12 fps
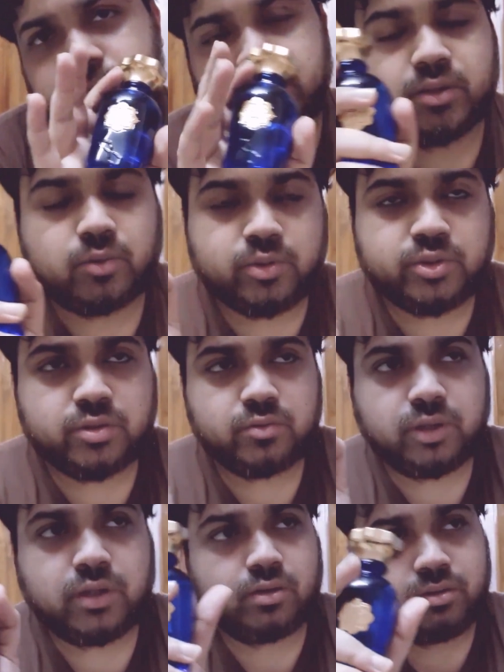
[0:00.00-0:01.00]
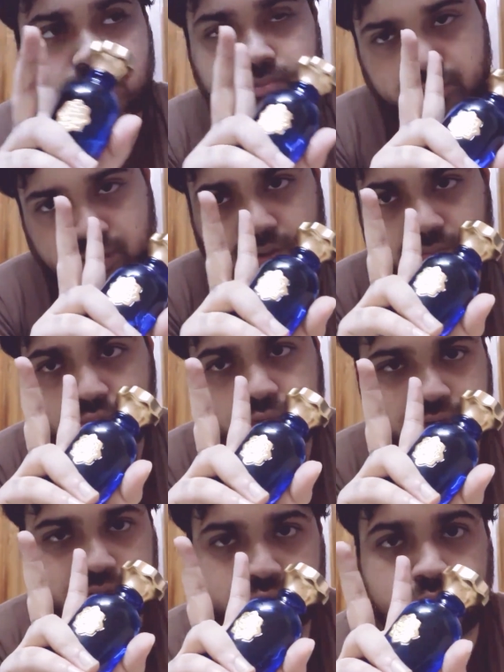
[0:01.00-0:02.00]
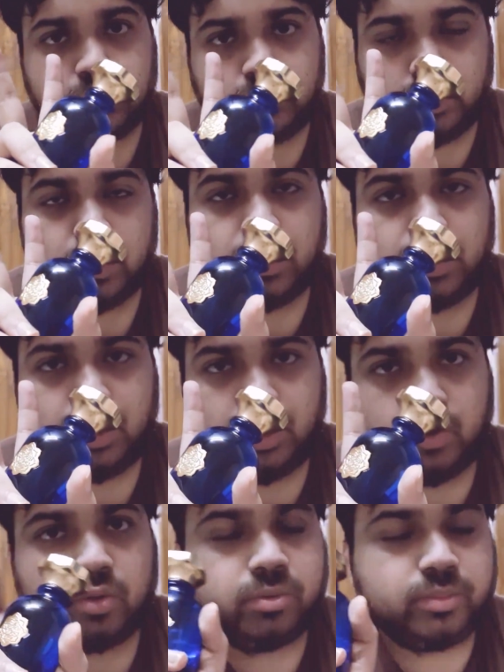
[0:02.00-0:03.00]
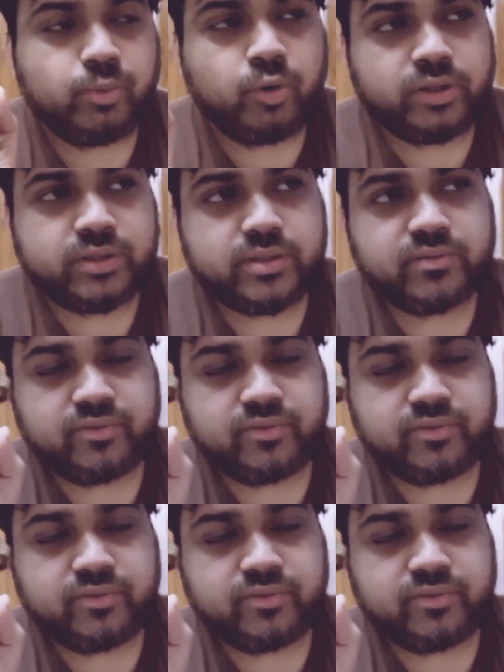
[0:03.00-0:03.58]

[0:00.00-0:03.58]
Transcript: will be the original one. There are mostly two notable points.